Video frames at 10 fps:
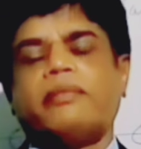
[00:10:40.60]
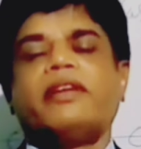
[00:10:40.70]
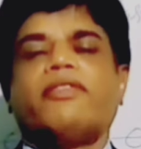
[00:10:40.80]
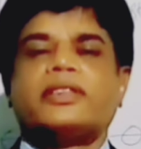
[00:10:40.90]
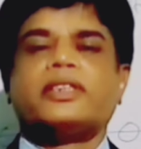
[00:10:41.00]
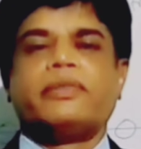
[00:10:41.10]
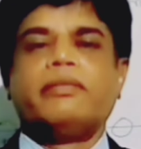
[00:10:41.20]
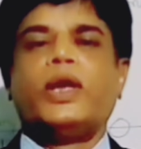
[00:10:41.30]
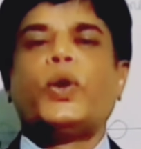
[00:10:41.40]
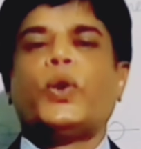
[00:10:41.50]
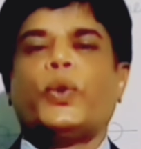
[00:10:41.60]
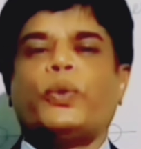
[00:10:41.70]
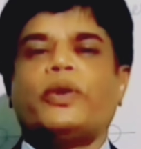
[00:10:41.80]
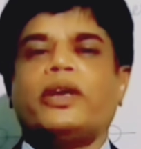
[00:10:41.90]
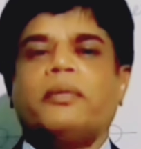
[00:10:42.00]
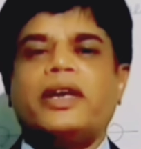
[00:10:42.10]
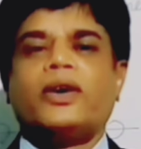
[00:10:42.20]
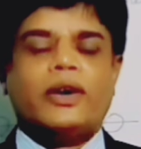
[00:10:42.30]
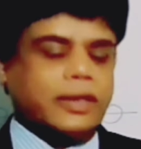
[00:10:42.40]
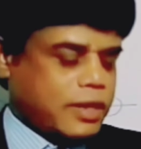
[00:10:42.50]
Rubbing fastness will be low
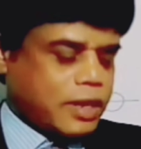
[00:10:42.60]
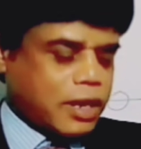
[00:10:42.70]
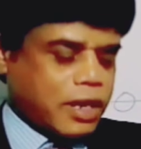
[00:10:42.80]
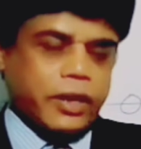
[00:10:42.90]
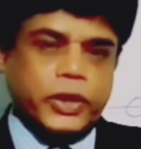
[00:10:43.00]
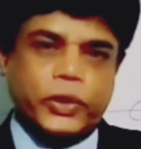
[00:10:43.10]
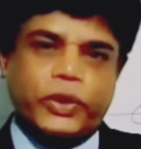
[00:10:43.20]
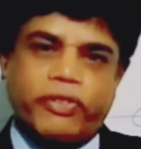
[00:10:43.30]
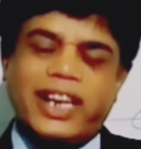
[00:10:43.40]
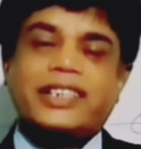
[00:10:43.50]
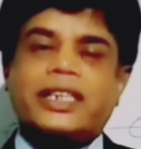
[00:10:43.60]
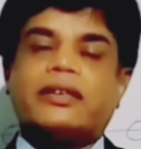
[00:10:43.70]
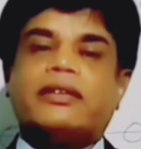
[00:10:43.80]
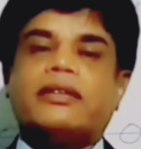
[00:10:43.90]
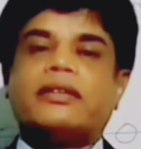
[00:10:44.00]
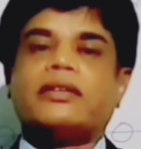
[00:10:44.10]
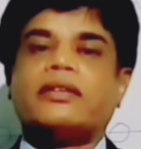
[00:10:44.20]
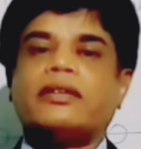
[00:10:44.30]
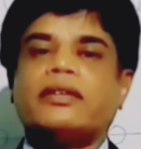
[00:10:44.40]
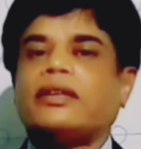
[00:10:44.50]
because due to friction,
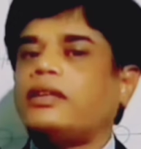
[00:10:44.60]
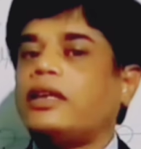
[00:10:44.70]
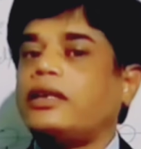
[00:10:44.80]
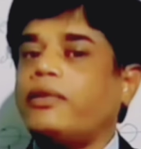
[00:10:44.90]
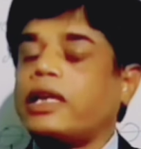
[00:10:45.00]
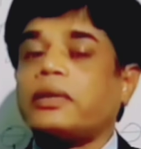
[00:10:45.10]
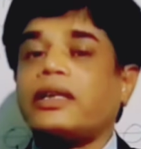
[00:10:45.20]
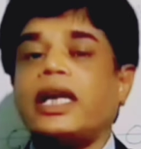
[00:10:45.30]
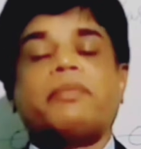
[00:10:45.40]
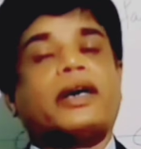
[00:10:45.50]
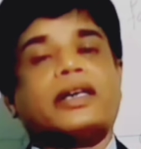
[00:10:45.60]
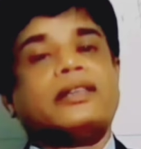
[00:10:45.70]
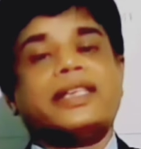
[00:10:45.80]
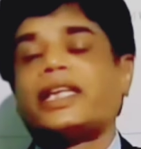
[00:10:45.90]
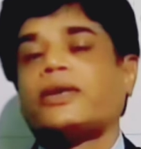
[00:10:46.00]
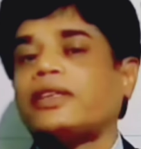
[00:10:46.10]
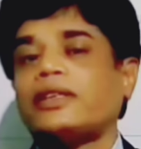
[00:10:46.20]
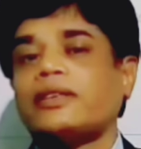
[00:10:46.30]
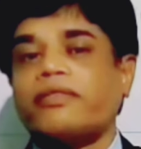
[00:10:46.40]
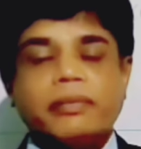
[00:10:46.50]
that whatever the dye particles sit on
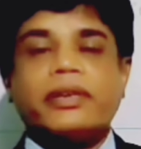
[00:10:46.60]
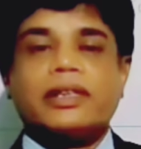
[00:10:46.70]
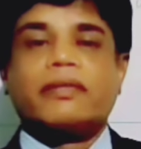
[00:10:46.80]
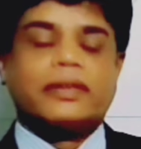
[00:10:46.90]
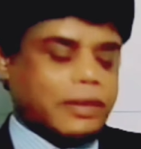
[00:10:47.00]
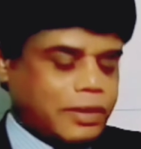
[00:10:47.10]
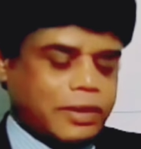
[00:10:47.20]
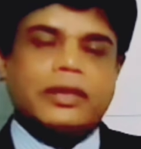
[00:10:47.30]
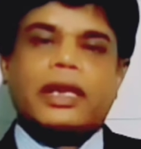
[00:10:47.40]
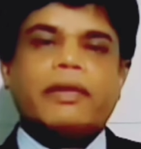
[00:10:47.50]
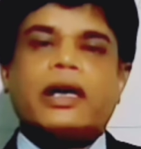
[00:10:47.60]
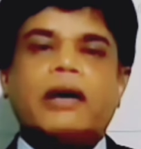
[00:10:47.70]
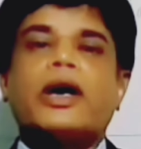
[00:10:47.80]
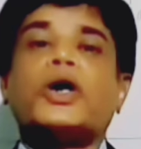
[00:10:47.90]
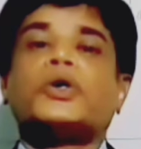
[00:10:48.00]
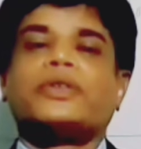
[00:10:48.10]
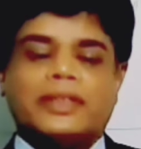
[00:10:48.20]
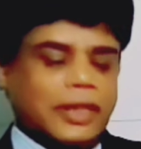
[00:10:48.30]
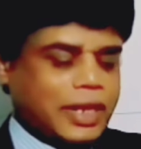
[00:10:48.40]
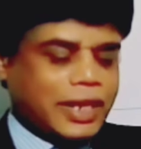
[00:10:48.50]
the fiber surface and will come out
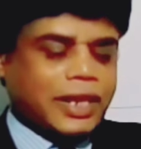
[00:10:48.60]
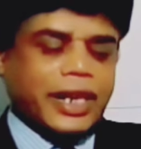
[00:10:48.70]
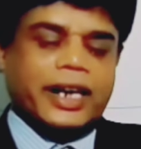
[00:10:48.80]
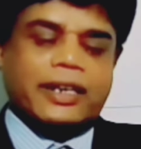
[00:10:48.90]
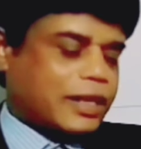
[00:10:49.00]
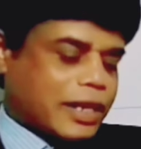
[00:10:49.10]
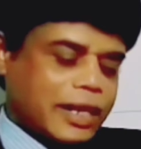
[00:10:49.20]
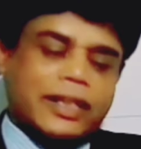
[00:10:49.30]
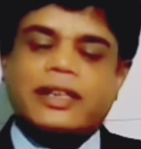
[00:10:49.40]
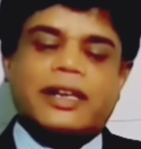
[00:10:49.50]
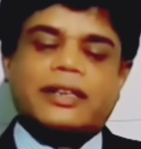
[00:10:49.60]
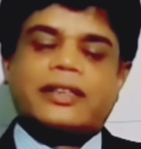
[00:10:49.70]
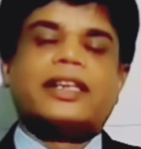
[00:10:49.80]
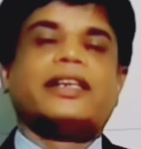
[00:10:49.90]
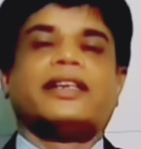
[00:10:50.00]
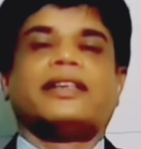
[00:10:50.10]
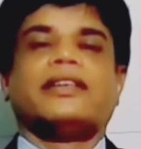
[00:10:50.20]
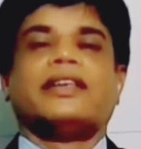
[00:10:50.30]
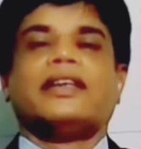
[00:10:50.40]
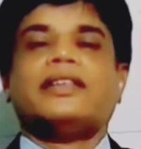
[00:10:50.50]
and the colors are in
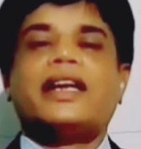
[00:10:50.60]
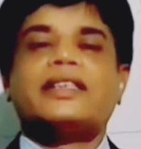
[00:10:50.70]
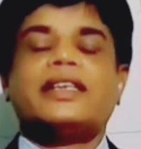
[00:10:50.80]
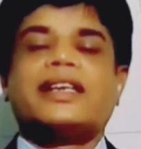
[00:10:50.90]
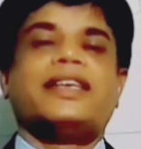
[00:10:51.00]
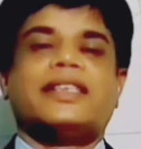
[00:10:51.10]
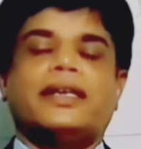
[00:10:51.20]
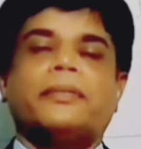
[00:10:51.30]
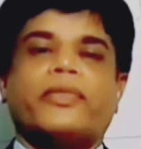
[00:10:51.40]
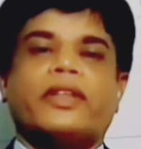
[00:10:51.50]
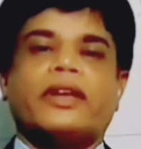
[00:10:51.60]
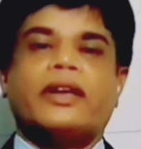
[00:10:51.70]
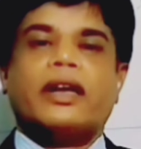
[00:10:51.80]
here. That is the reason